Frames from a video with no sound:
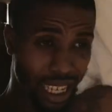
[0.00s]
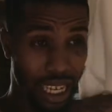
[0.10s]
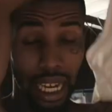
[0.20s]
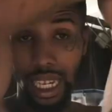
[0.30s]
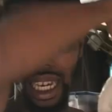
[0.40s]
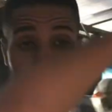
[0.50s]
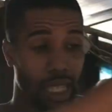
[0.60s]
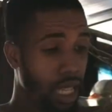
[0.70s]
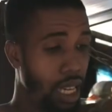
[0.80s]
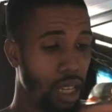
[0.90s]
yeah, yeah,
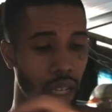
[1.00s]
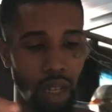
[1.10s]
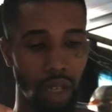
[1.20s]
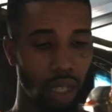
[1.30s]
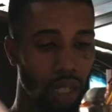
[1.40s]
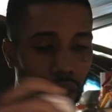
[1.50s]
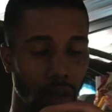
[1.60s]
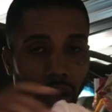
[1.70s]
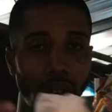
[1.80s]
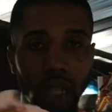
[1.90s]
yeah.
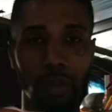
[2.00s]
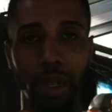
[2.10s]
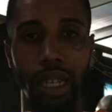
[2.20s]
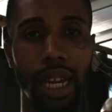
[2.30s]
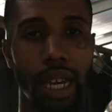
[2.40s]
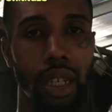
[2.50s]
Gosh, boy, yeah.